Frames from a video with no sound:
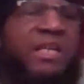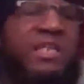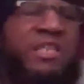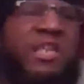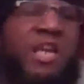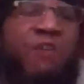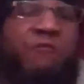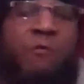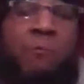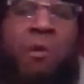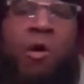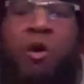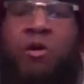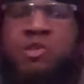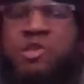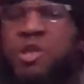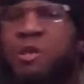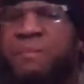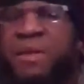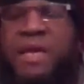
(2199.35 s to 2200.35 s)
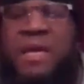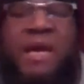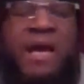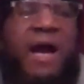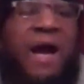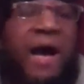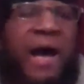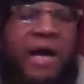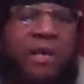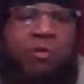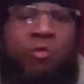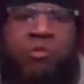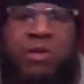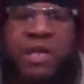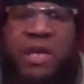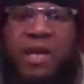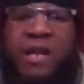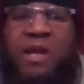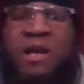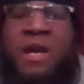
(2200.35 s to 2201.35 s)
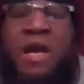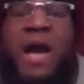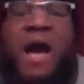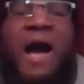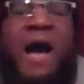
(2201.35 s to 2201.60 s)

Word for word: Give them all to me. I don't care.